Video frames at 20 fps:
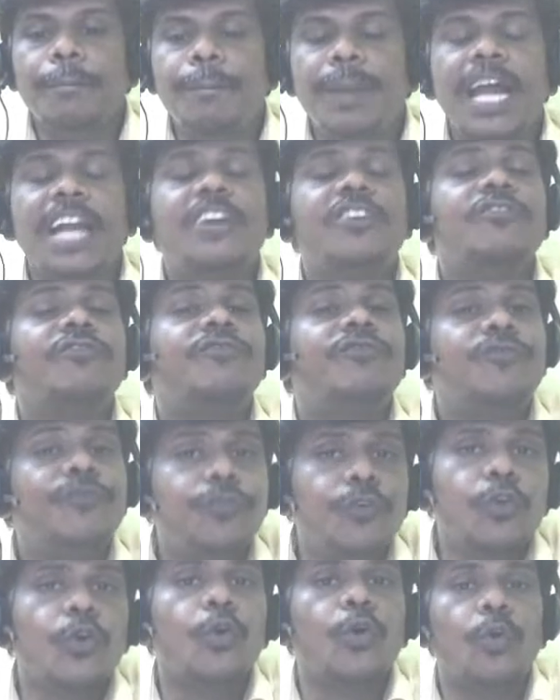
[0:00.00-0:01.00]
blood
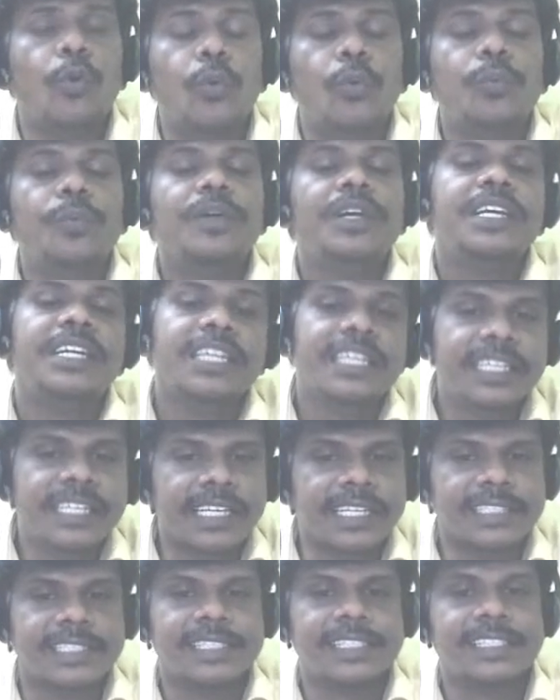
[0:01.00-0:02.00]
flow.
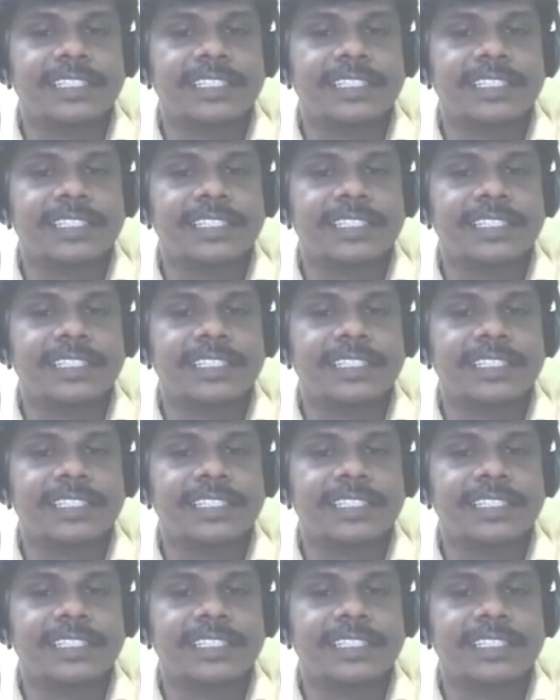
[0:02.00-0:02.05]
Yes,